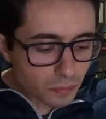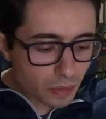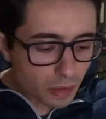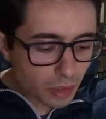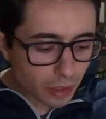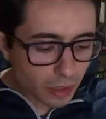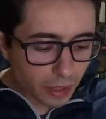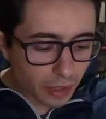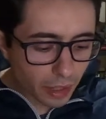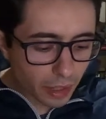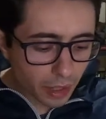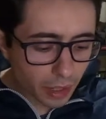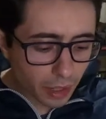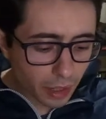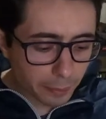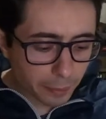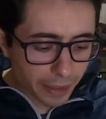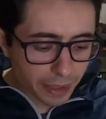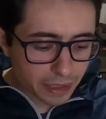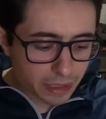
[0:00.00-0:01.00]

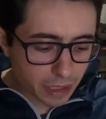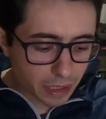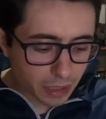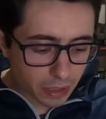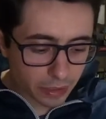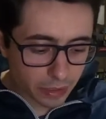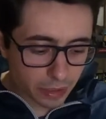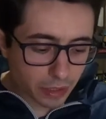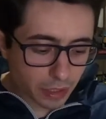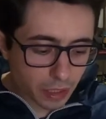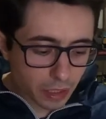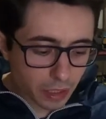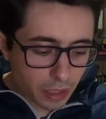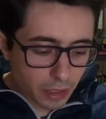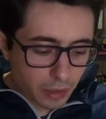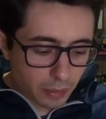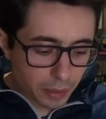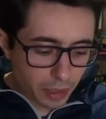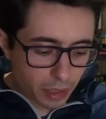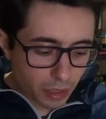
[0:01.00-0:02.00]
Basically,
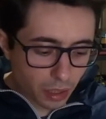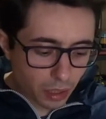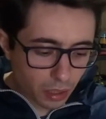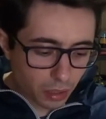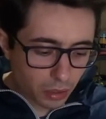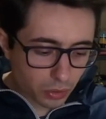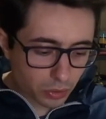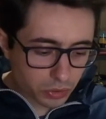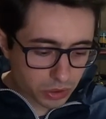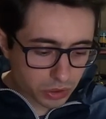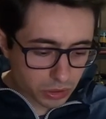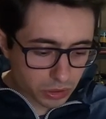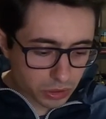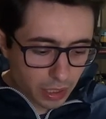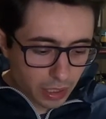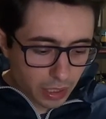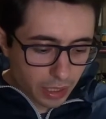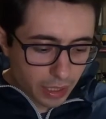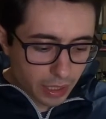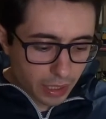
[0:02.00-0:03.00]
because
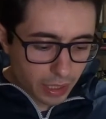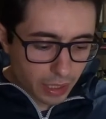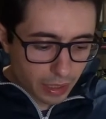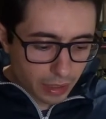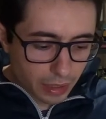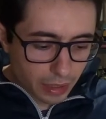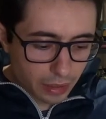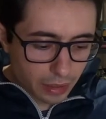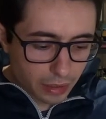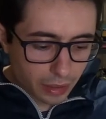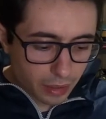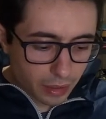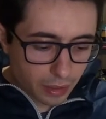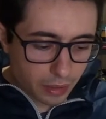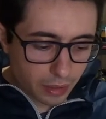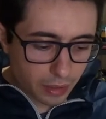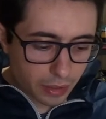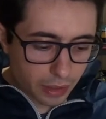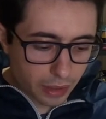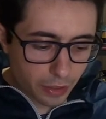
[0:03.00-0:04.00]

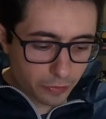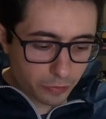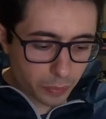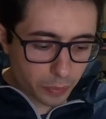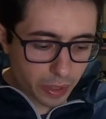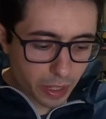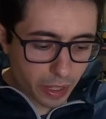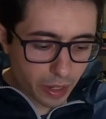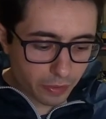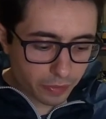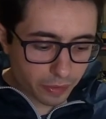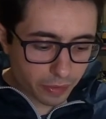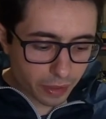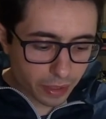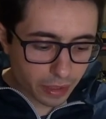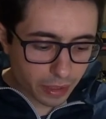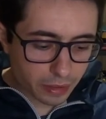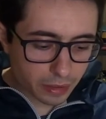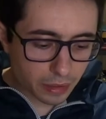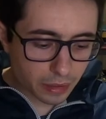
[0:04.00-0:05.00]
if we have
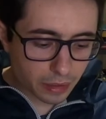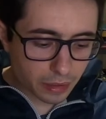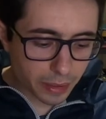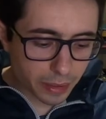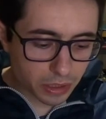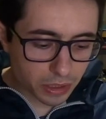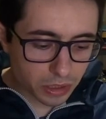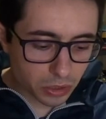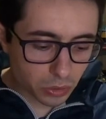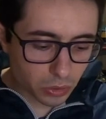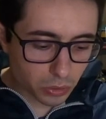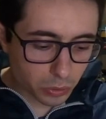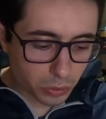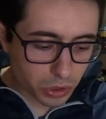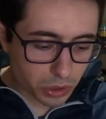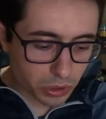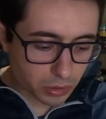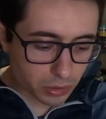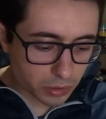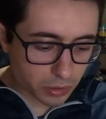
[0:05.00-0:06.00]
here the Lambda
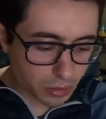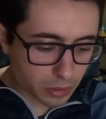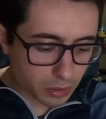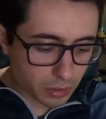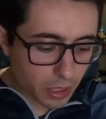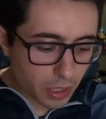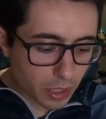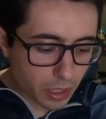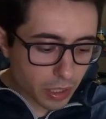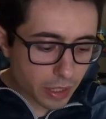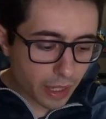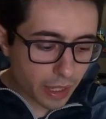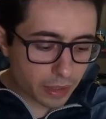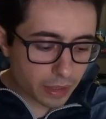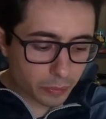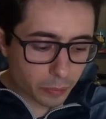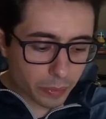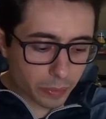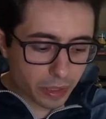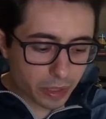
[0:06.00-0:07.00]
solution,
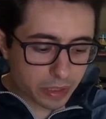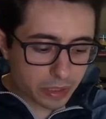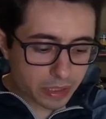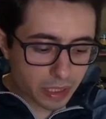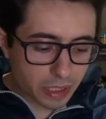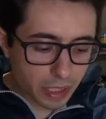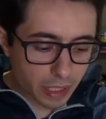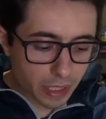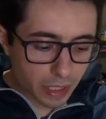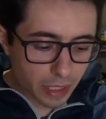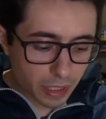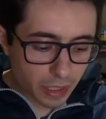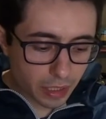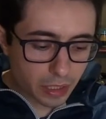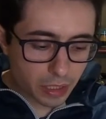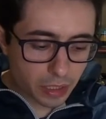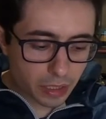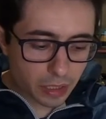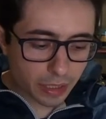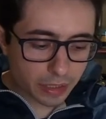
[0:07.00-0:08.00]
and we
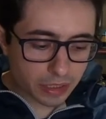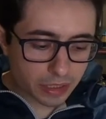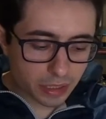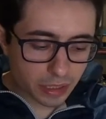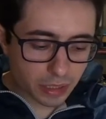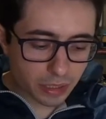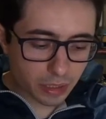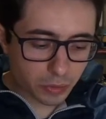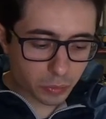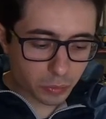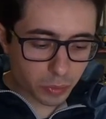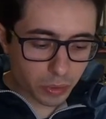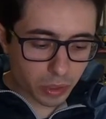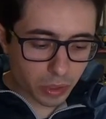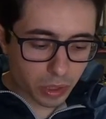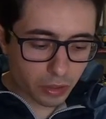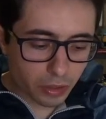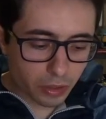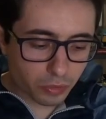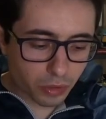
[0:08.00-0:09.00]
say, let's say that we
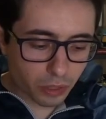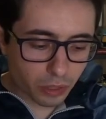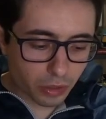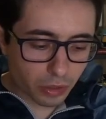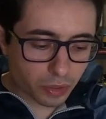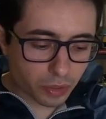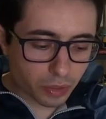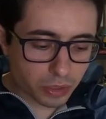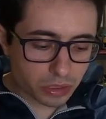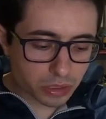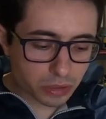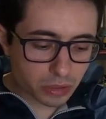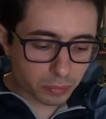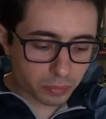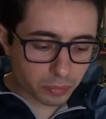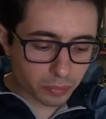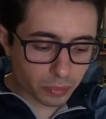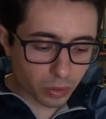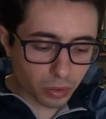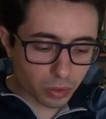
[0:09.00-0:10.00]
have a function
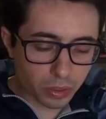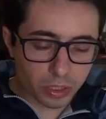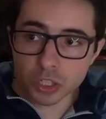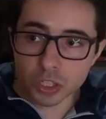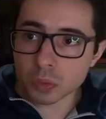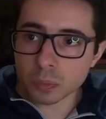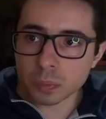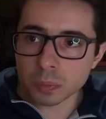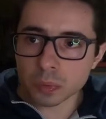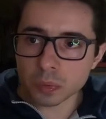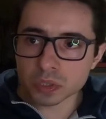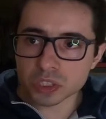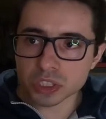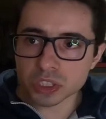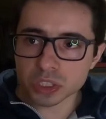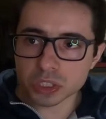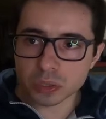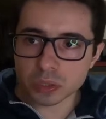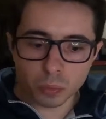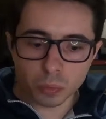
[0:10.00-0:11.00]
initial
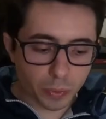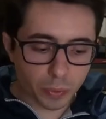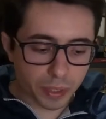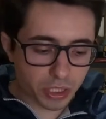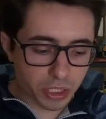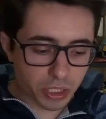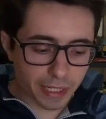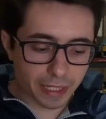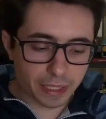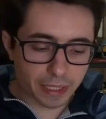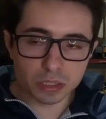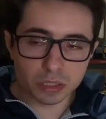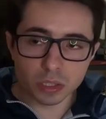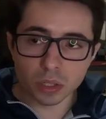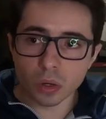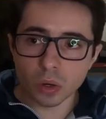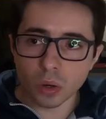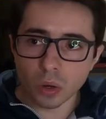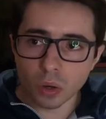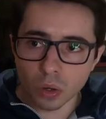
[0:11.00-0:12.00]
position which is
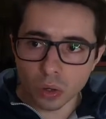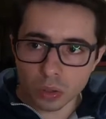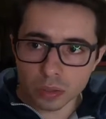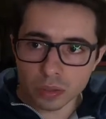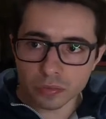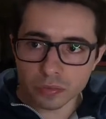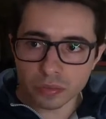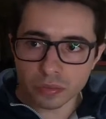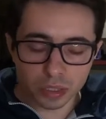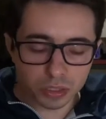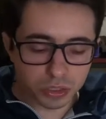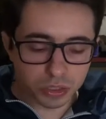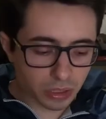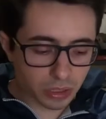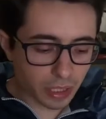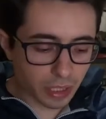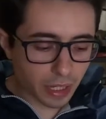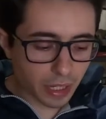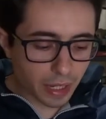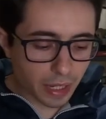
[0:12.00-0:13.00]
odd
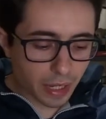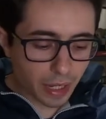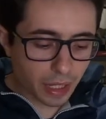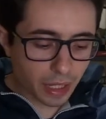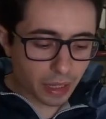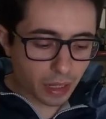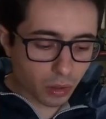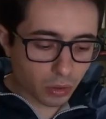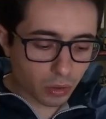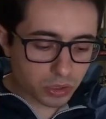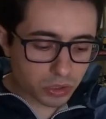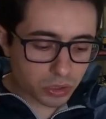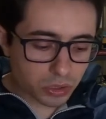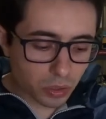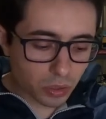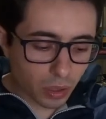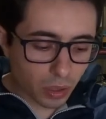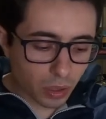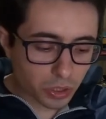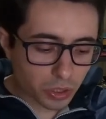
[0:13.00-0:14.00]
function, and also
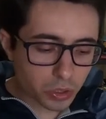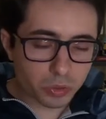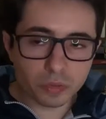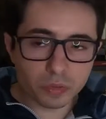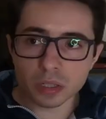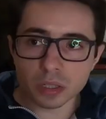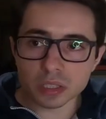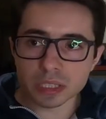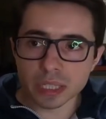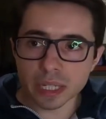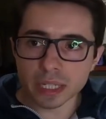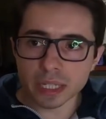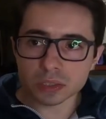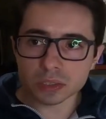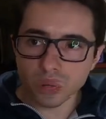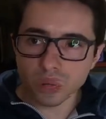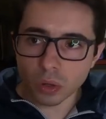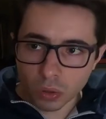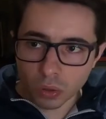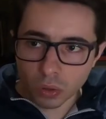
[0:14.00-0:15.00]
our initial velocity is
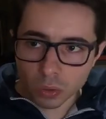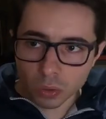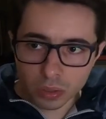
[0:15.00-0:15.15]
odd,